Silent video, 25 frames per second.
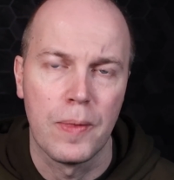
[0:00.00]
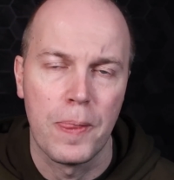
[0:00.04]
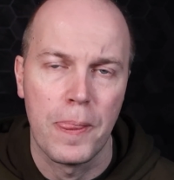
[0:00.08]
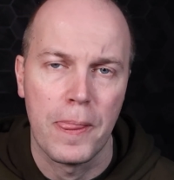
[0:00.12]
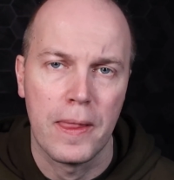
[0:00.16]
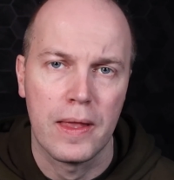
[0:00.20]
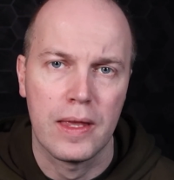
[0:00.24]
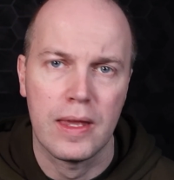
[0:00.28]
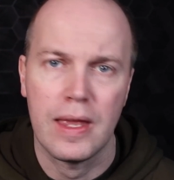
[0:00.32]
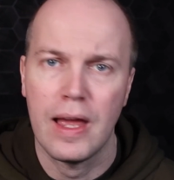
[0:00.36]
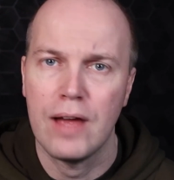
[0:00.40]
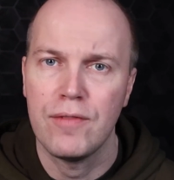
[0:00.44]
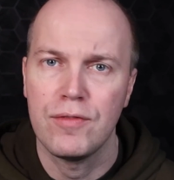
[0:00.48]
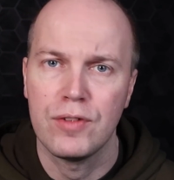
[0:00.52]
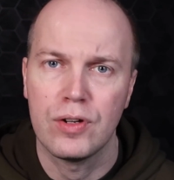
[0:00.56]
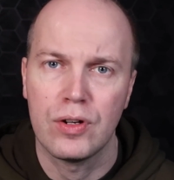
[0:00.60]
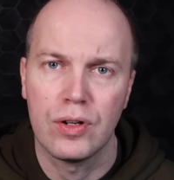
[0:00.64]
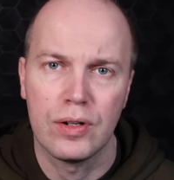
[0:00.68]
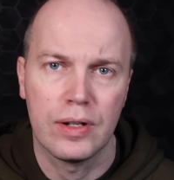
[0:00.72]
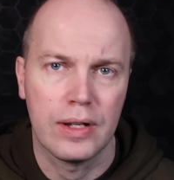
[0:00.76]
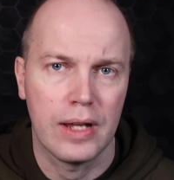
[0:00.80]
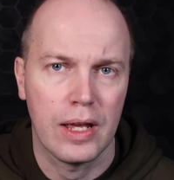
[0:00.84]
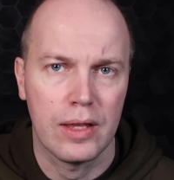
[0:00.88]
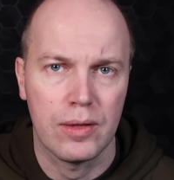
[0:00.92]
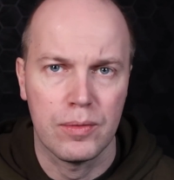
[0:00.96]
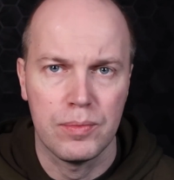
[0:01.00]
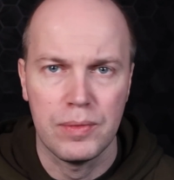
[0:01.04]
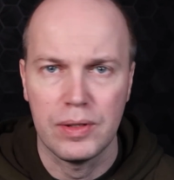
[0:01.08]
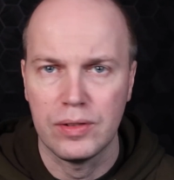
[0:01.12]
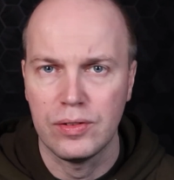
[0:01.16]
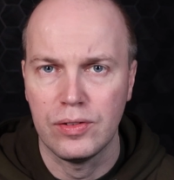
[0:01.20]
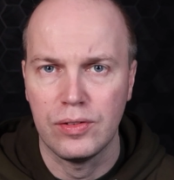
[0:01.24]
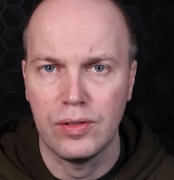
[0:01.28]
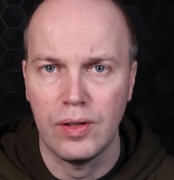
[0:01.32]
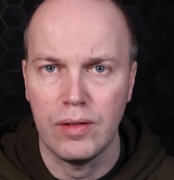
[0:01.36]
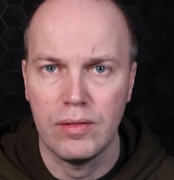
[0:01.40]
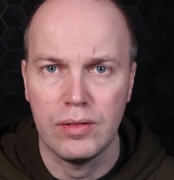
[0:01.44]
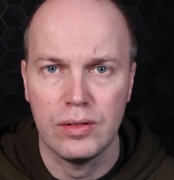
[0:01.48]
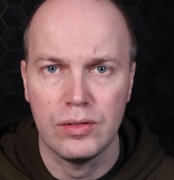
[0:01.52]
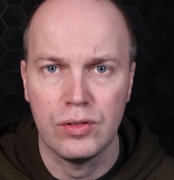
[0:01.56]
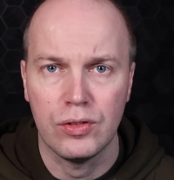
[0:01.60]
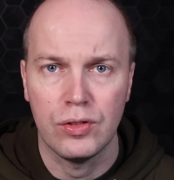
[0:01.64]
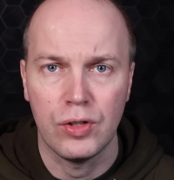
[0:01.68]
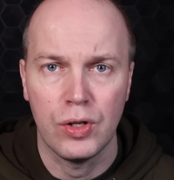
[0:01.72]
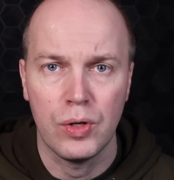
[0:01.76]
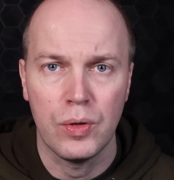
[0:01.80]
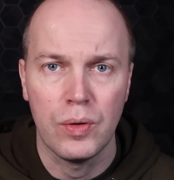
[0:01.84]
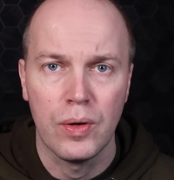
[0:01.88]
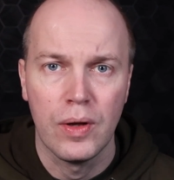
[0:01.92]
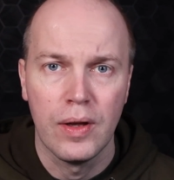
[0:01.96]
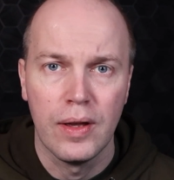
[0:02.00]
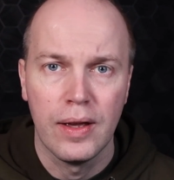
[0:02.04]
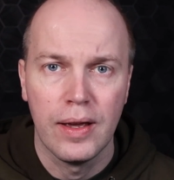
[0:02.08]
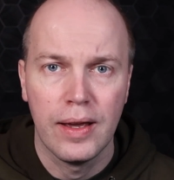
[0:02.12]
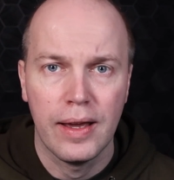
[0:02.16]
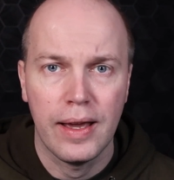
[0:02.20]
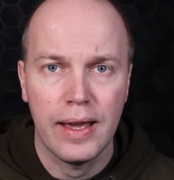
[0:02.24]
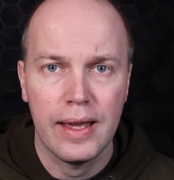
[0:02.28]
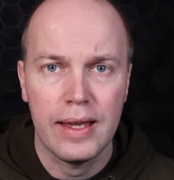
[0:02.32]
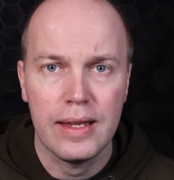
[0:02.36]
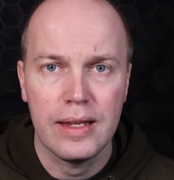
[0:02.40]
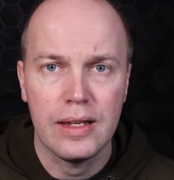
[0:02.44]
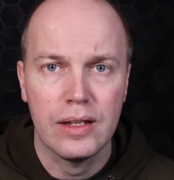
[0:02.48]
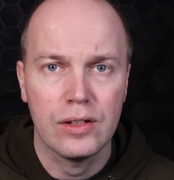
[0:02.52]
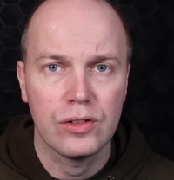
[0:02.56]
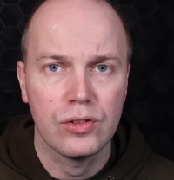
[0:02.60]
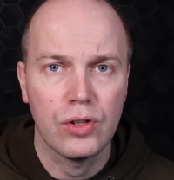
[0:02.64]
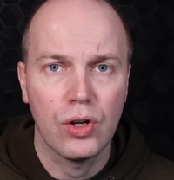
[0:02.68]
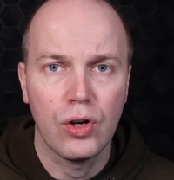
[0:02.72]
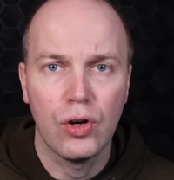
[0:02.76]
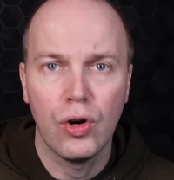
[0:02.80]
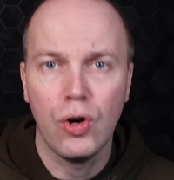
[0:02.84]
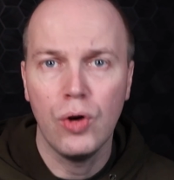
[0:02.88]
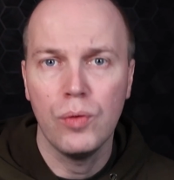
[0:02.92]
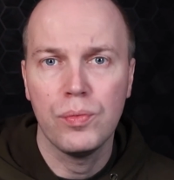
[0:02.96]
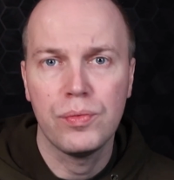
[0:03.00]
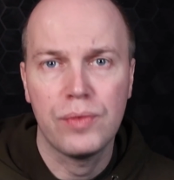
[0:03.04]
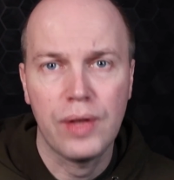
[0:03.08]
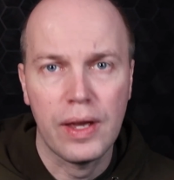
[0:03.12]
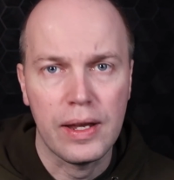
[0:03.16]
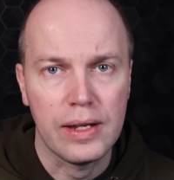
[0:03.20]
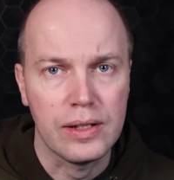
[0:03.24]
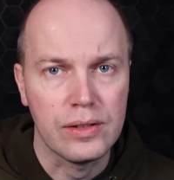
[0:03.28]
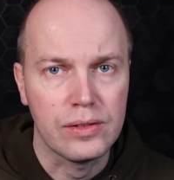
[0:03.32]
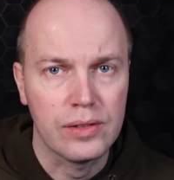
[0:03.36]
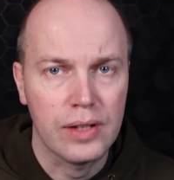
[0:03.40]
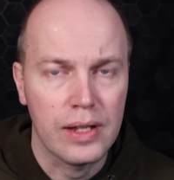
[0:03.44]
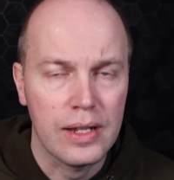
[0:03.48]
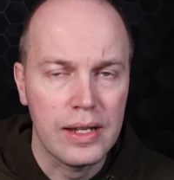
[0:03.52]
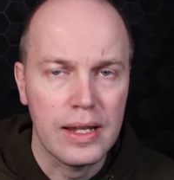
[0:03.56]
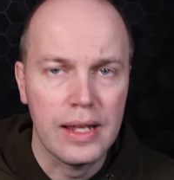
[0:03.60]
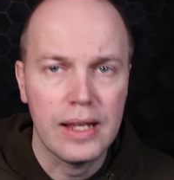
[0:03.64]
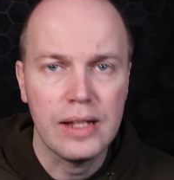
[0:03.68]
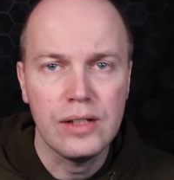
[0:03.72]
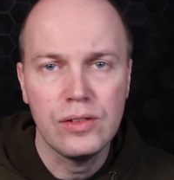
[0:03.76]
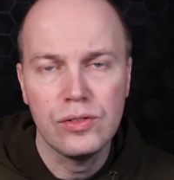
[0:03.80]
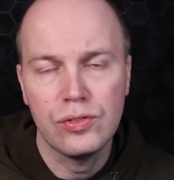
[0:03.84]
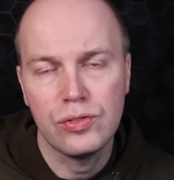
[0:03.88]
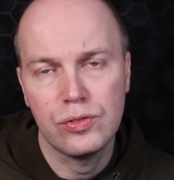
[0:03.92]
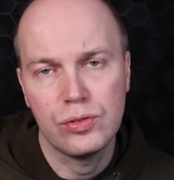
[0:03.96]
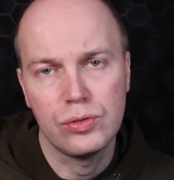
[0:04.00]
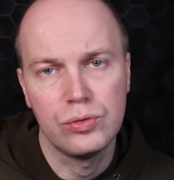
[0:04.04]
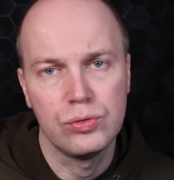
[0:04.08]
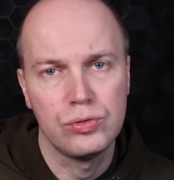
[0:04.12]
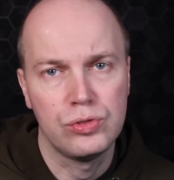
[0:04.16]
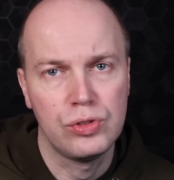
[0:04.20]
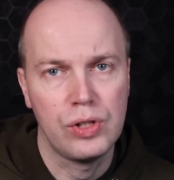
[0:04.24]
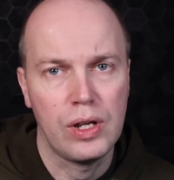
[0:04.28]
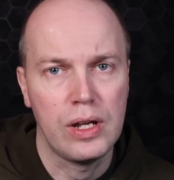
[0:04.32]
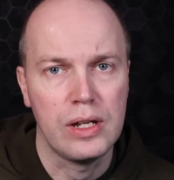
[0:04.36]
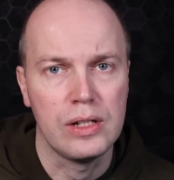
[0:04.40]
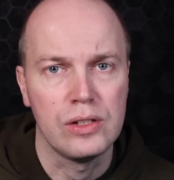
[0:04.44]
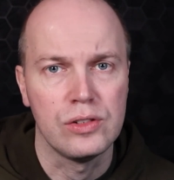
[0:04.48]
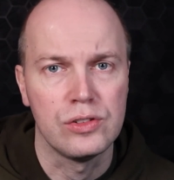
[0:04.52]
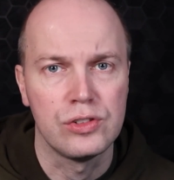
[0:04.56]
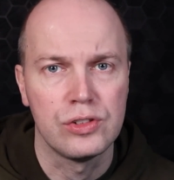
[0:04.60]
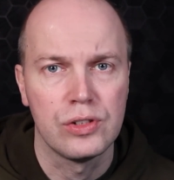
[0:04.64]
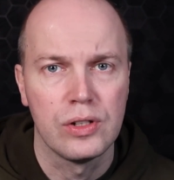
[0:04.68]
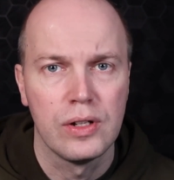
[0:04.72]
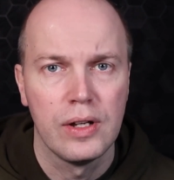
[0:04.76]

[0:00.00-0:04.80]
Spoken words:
You haven't got to get them necessarily to do a update, an install change,